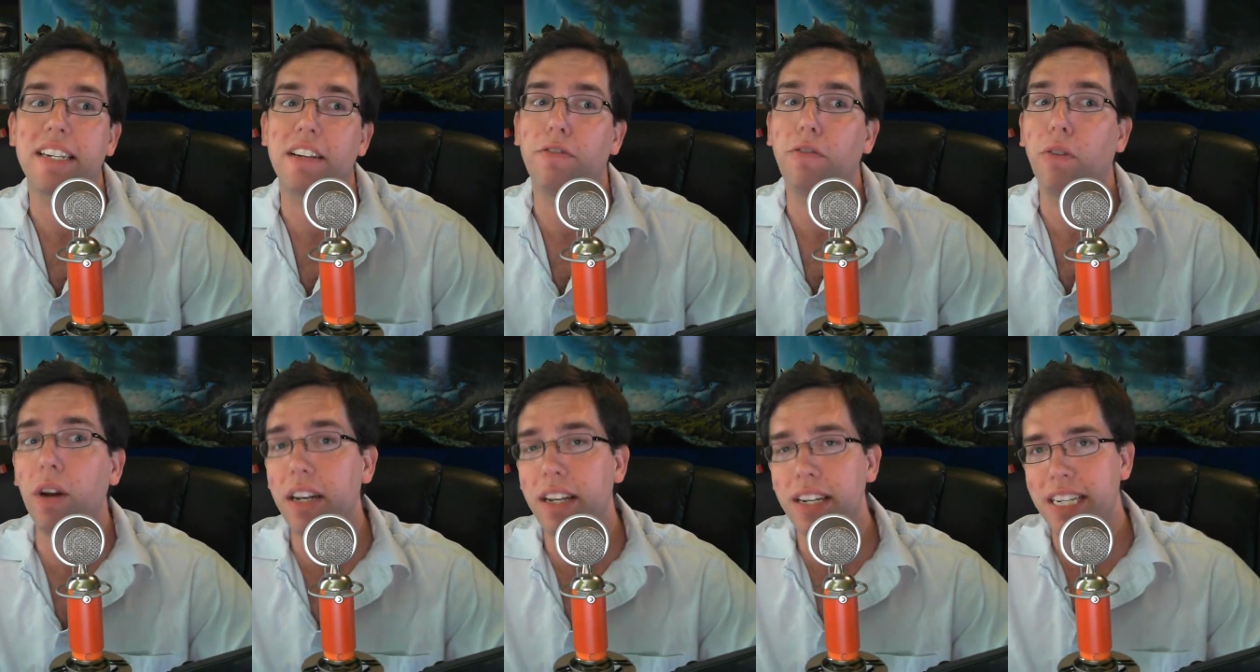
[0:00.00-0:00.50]
If
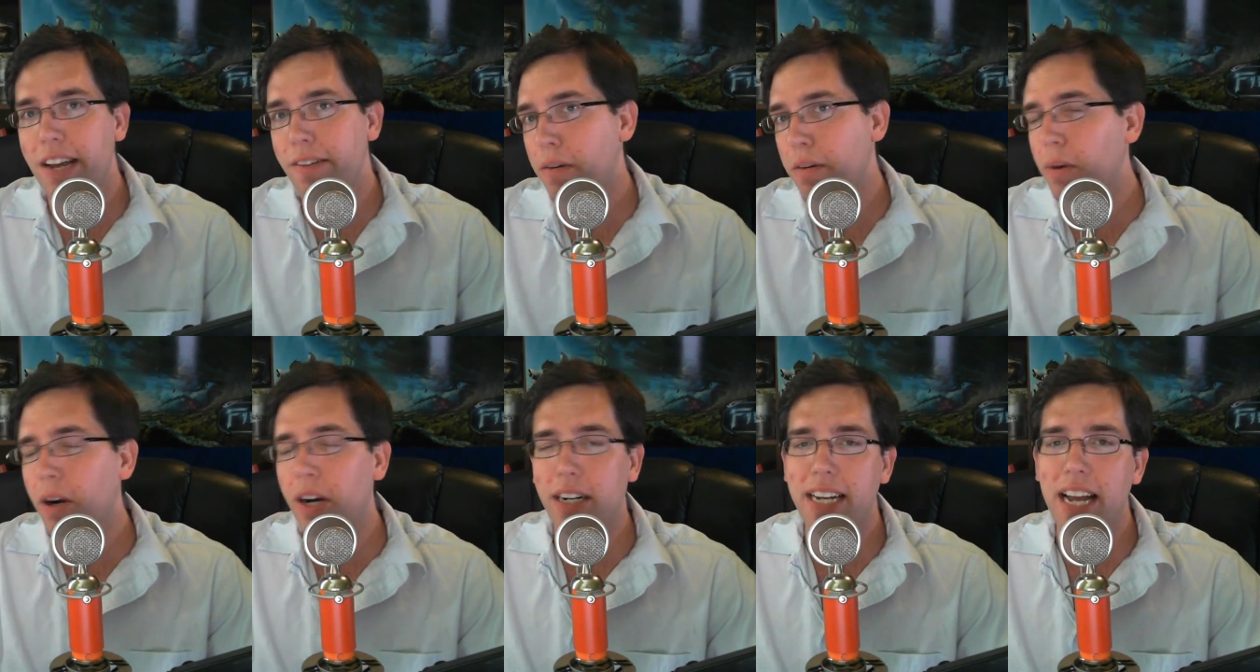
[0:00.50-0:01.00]
one does have it
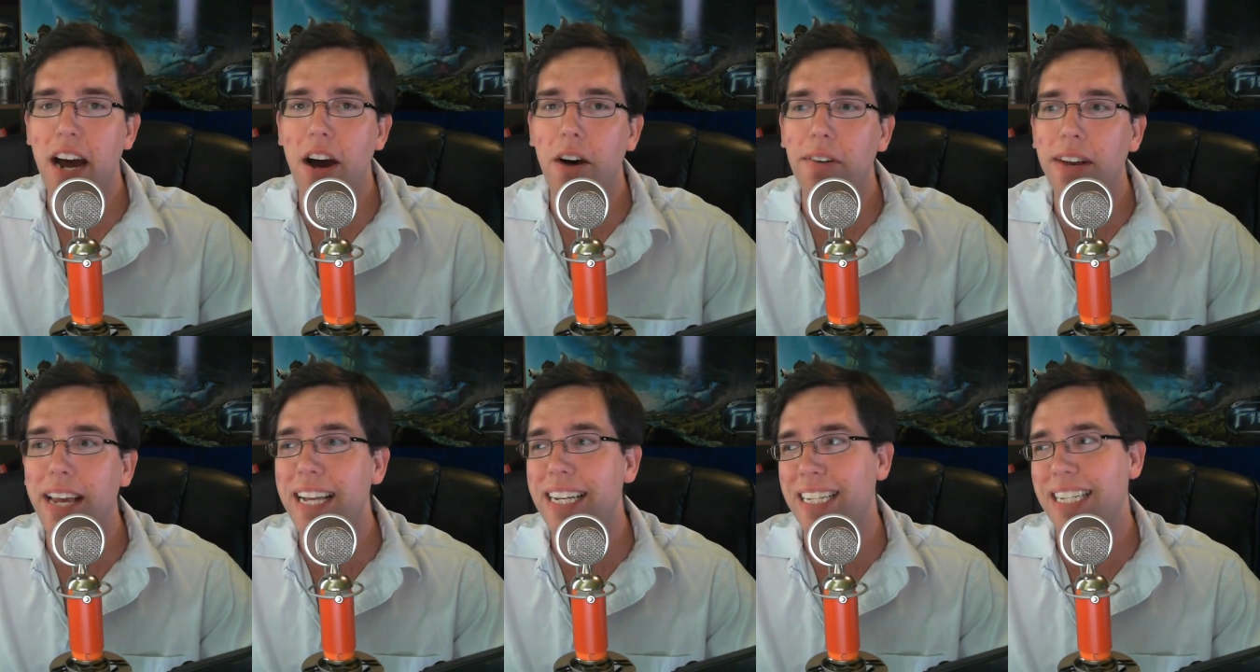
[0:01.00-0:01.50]
marked down,
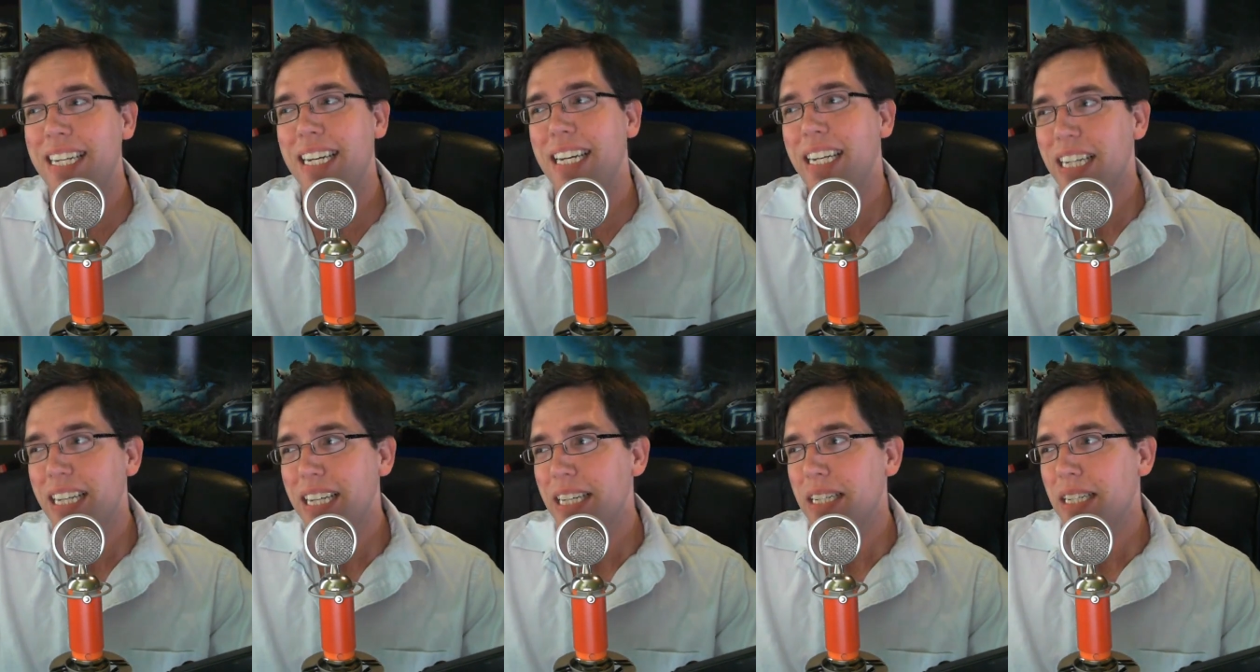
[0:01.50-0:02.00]
it's
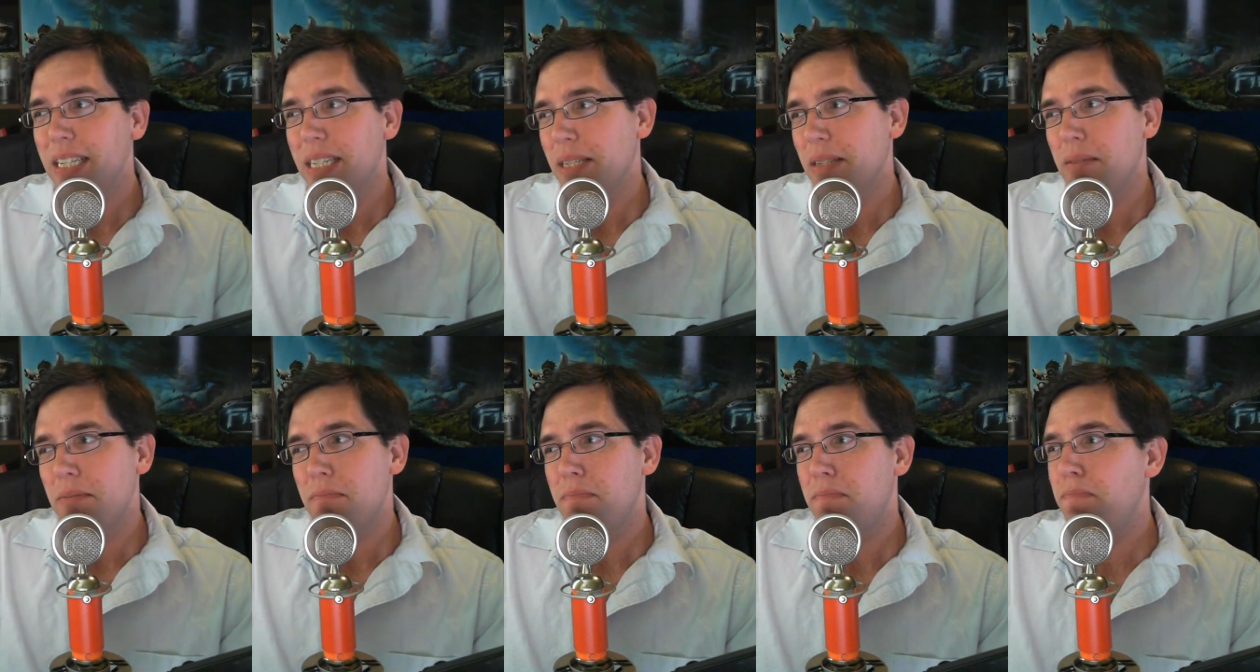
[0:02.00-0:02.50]

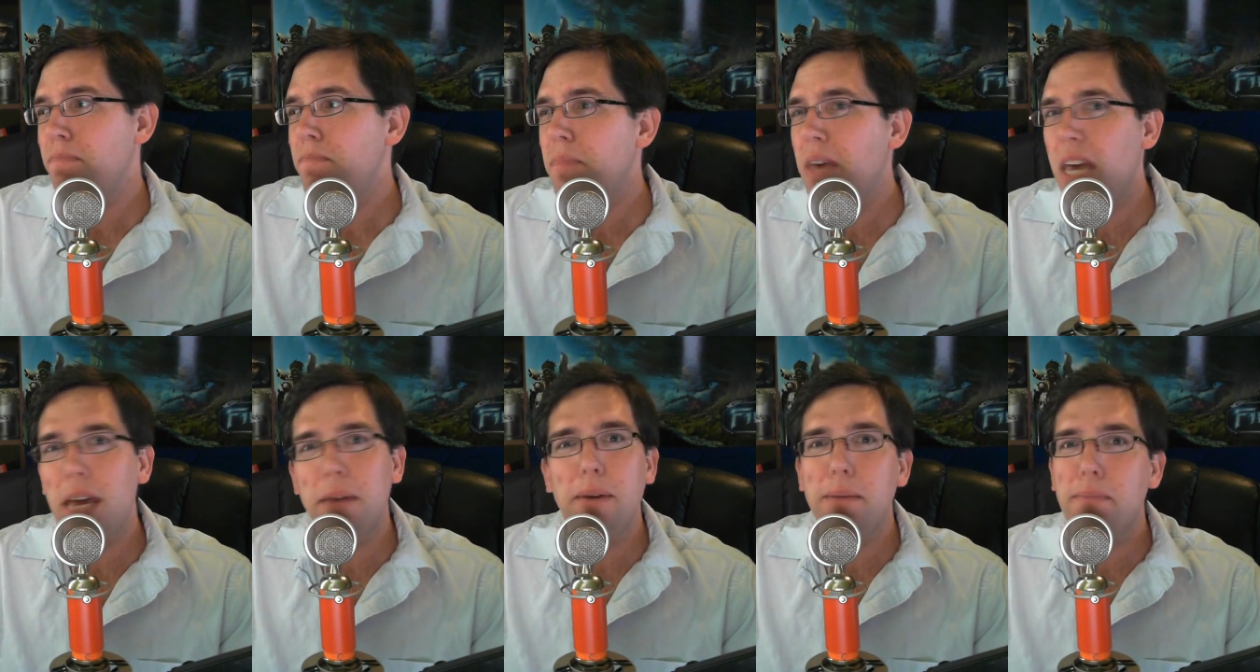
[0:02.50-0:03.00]

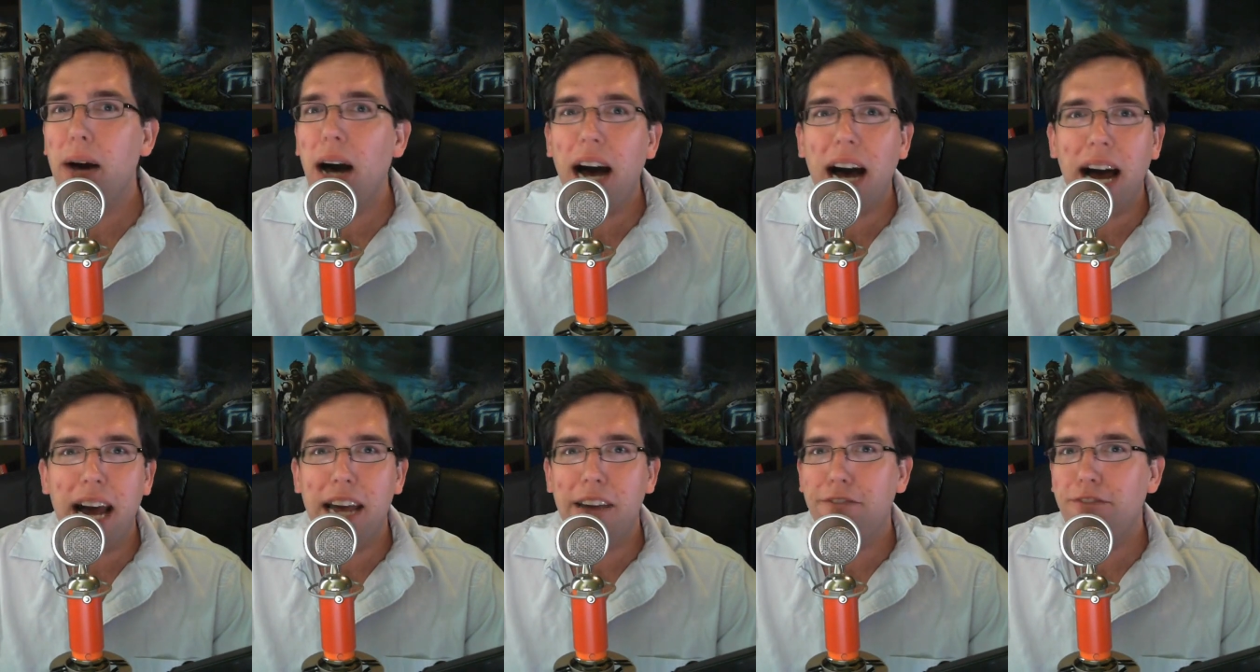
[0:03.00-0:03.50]
maybe
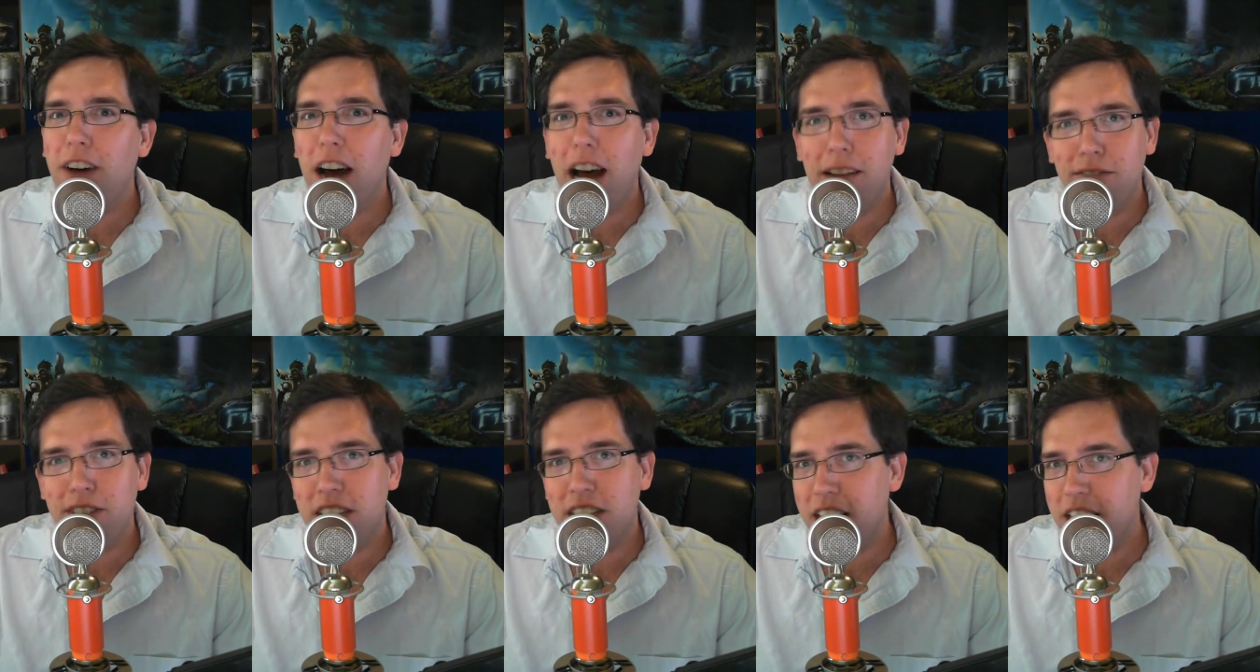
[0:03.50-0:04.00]
by
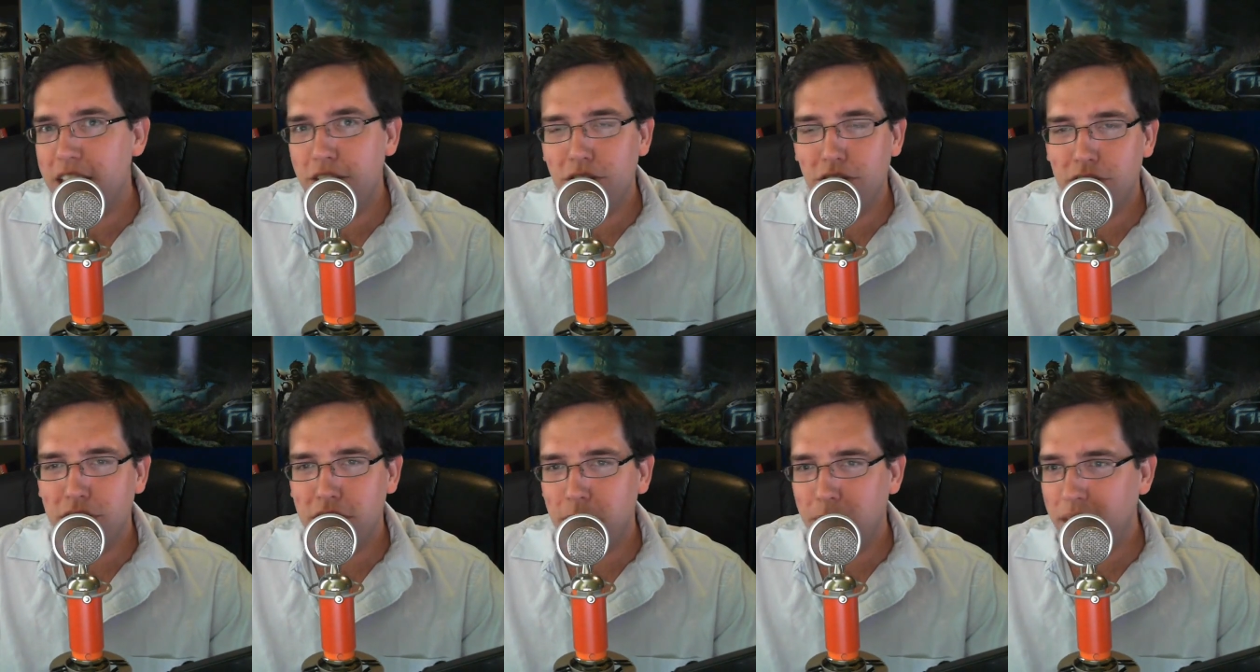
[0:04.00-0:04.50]
5 cents or
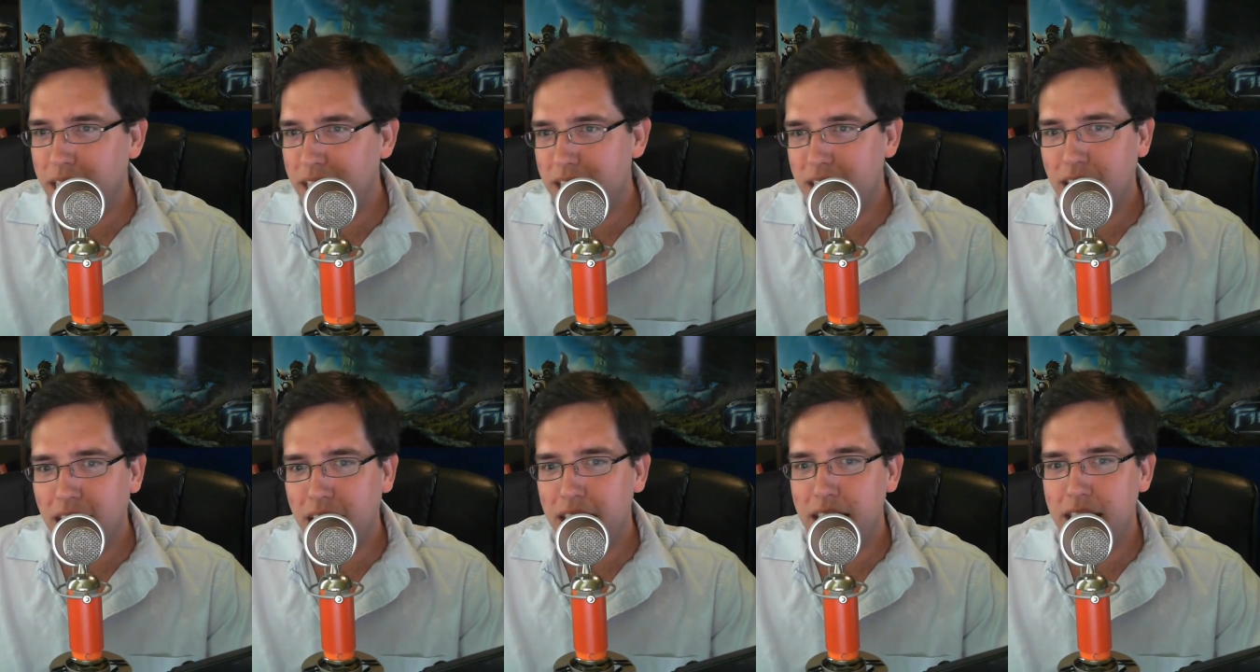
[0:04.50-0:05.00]
something.
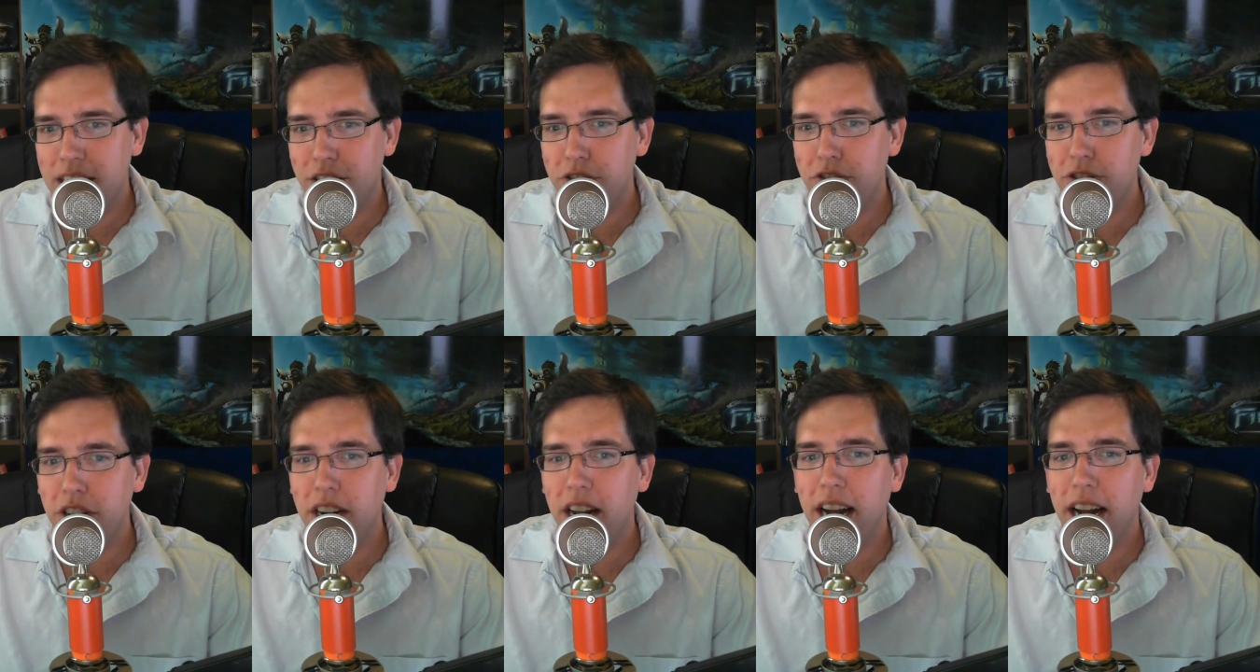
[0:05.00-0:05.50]
It's
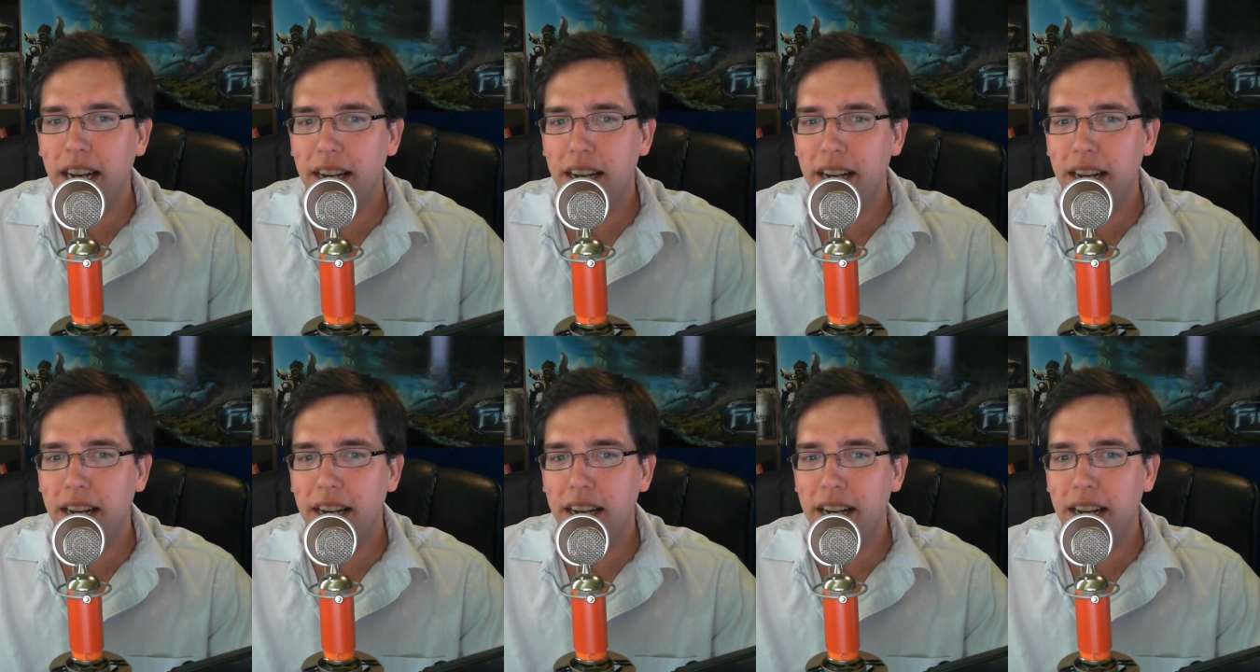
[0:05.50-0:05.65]
usually not